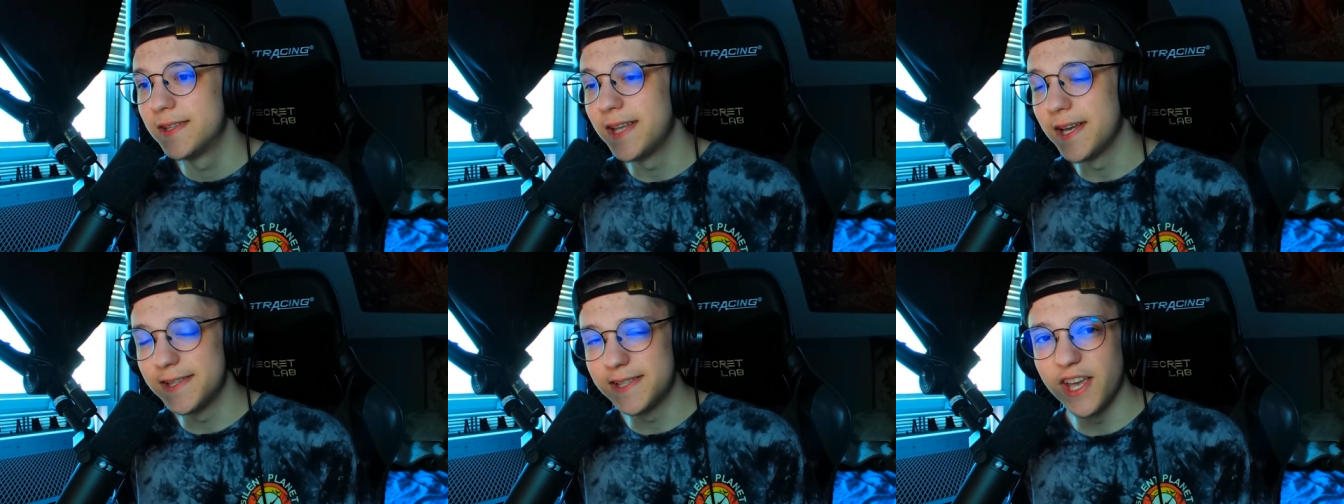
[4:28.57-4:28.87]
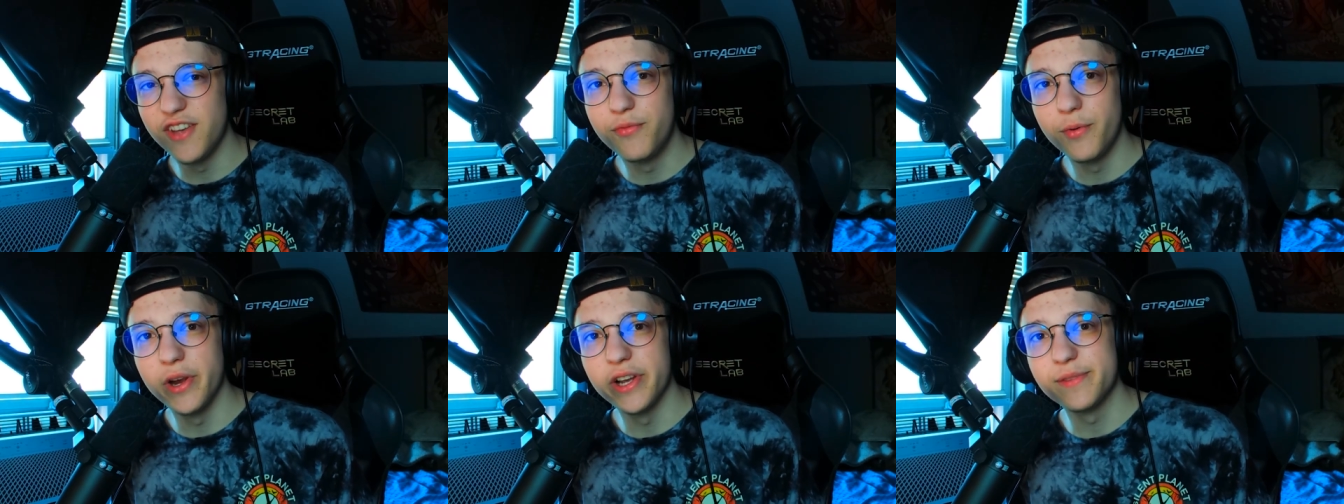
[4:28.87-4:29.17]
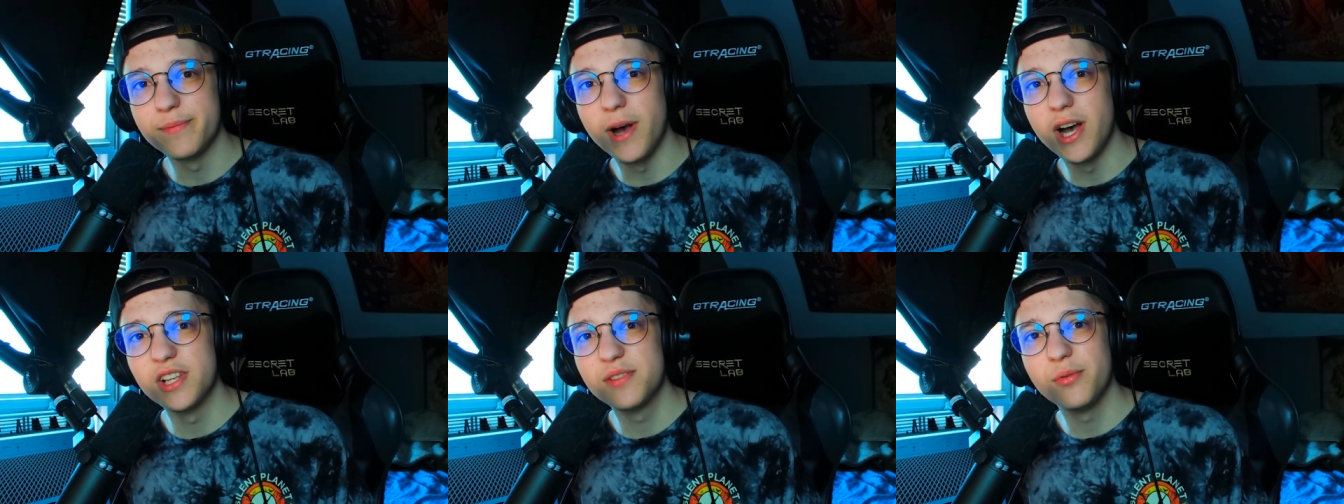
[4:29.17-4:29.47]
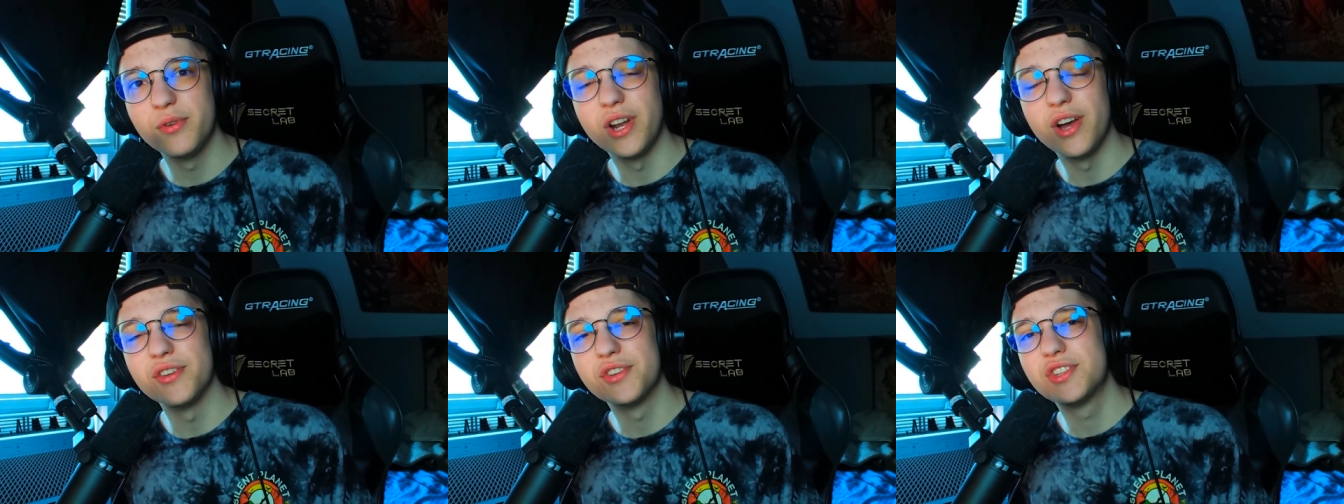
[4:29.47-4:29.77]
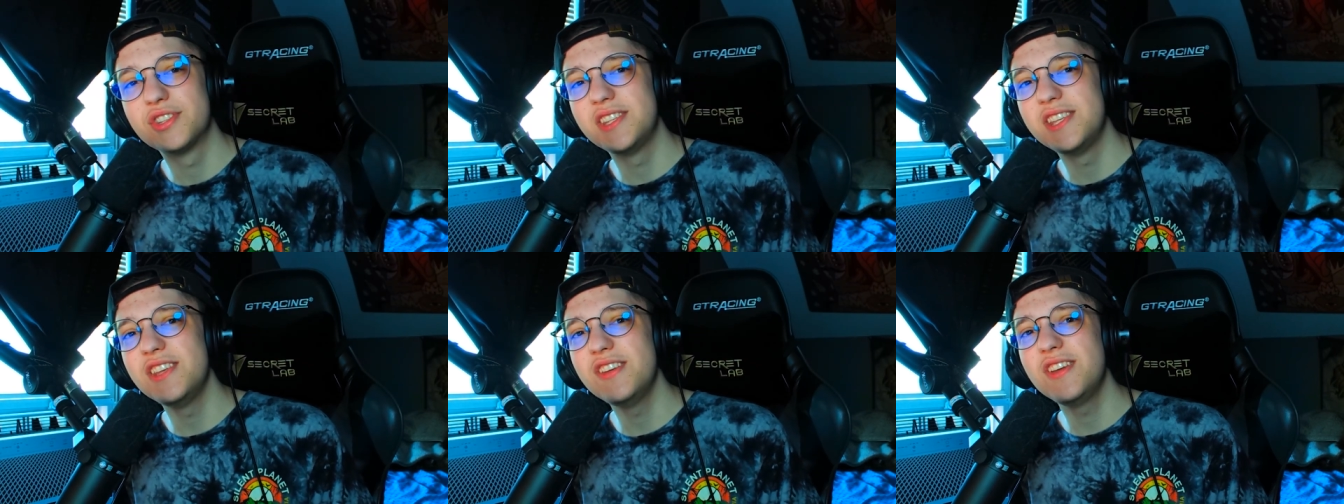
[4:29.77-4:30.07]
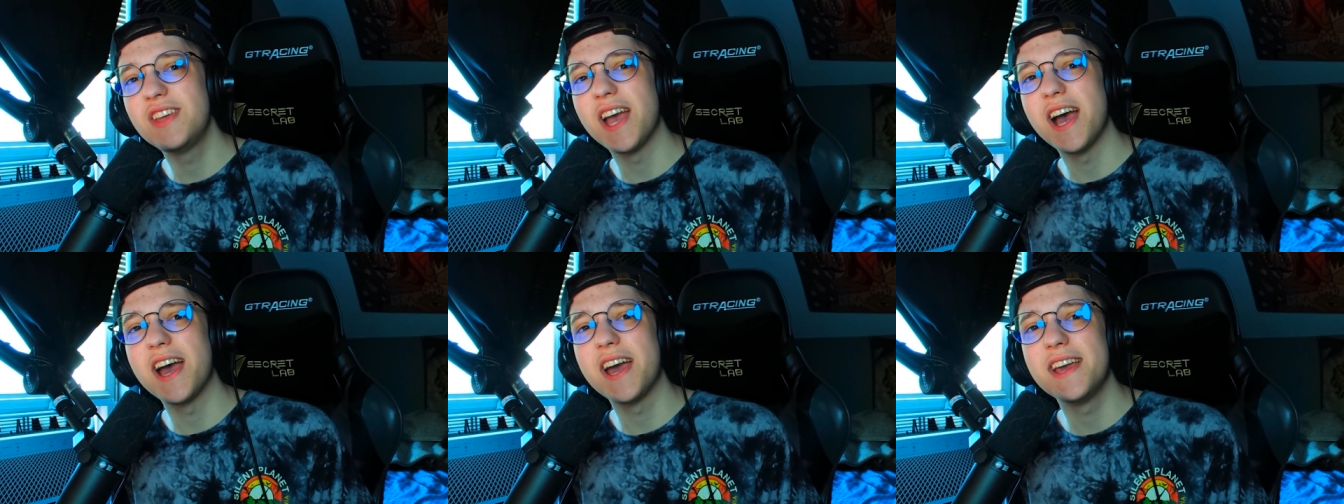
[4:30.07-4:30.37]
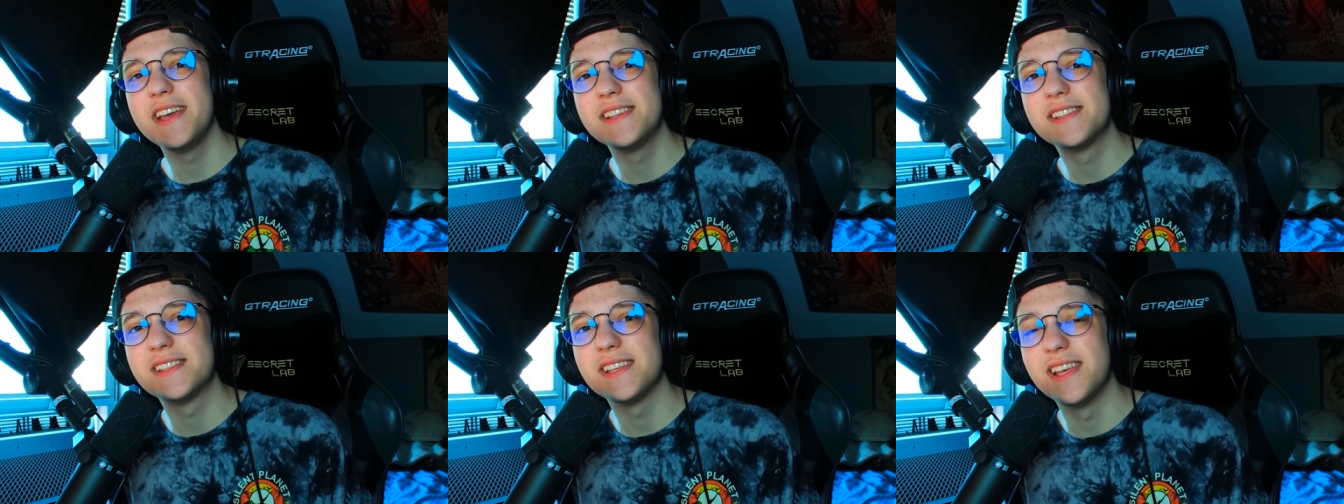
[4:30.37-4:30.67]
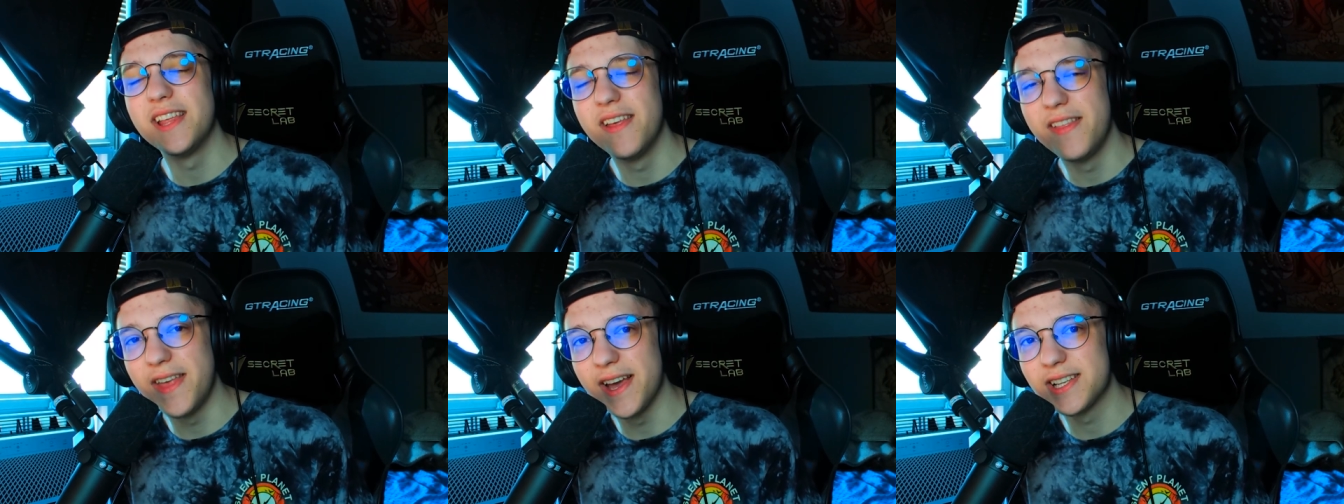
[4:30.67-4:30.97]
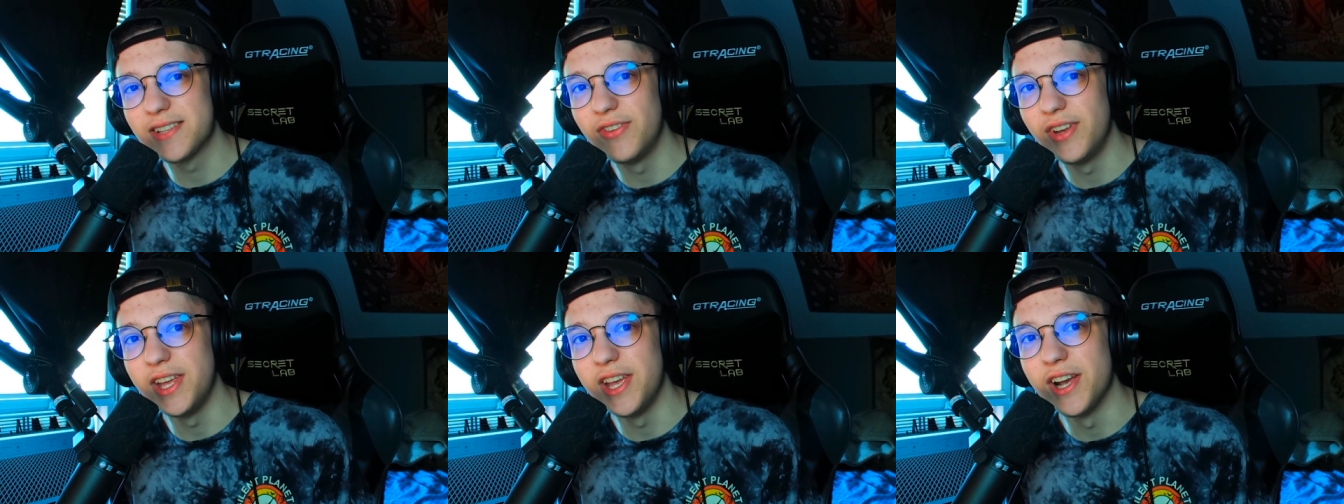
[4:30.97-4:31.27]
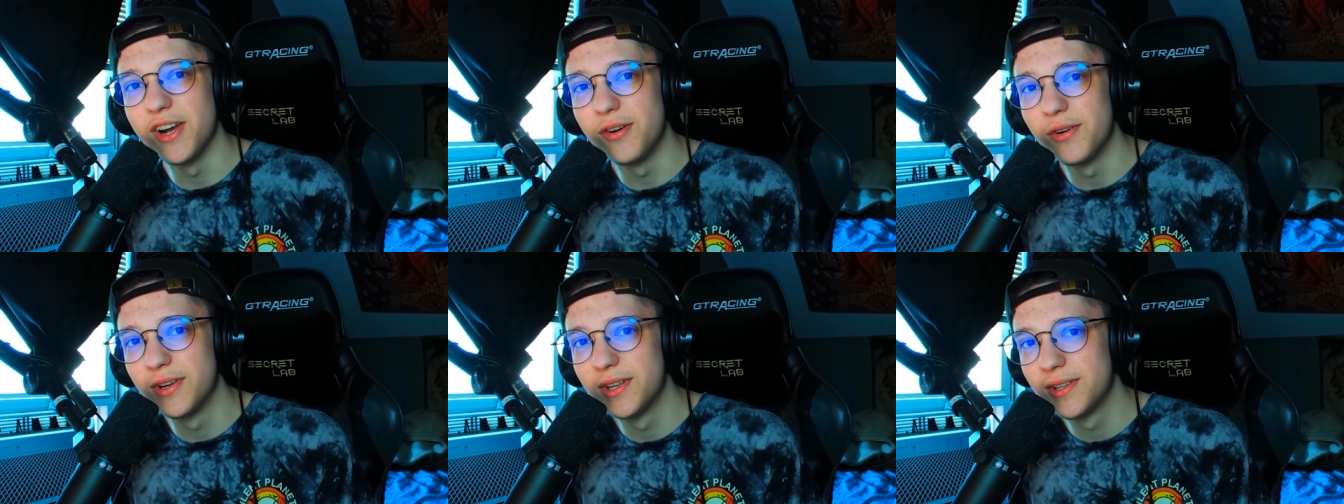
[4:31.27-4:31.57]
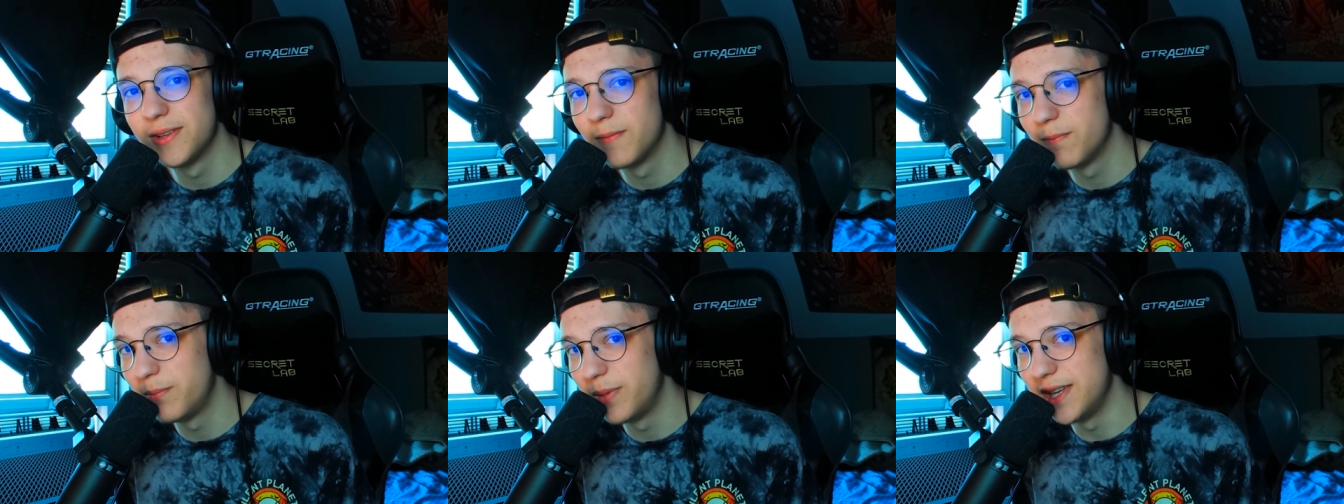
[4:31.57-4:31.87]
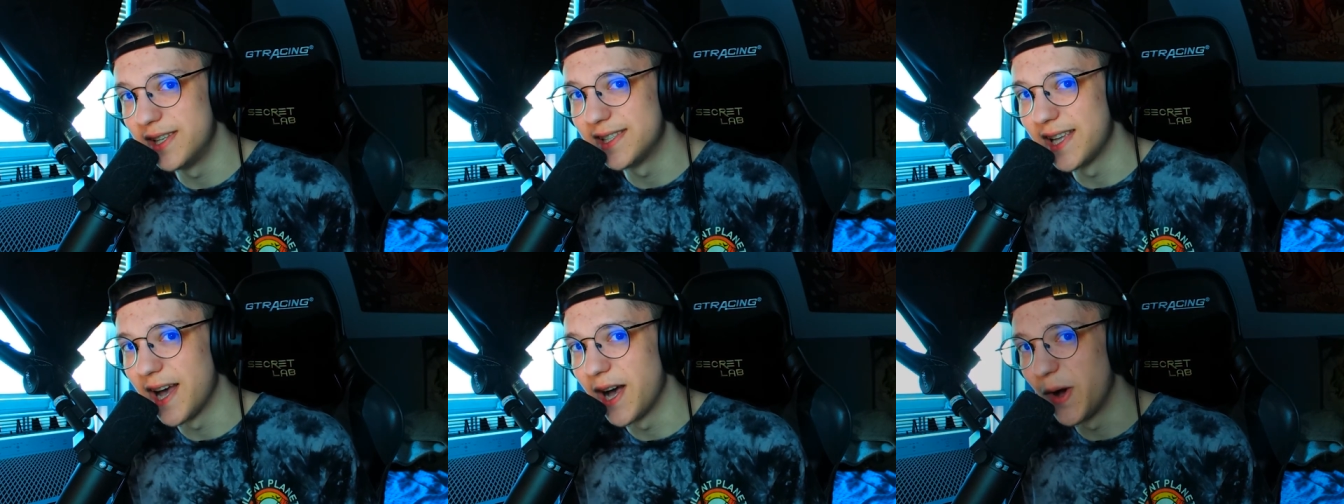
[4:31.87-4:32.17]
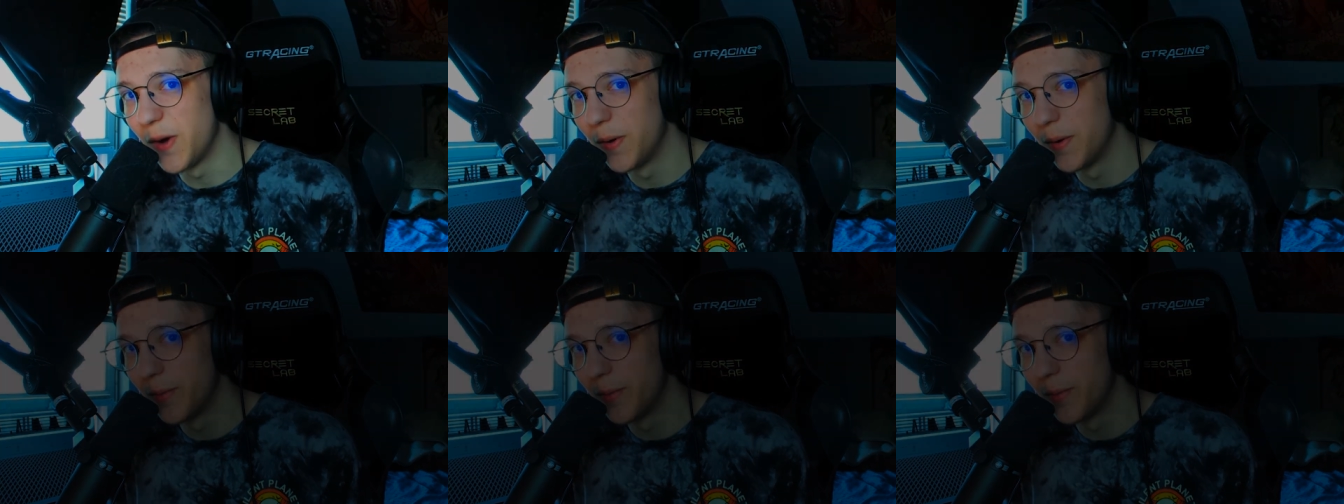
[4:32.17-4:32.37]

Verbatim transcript: safe, be responsible, and I'll see you guys in the next video. Peace out.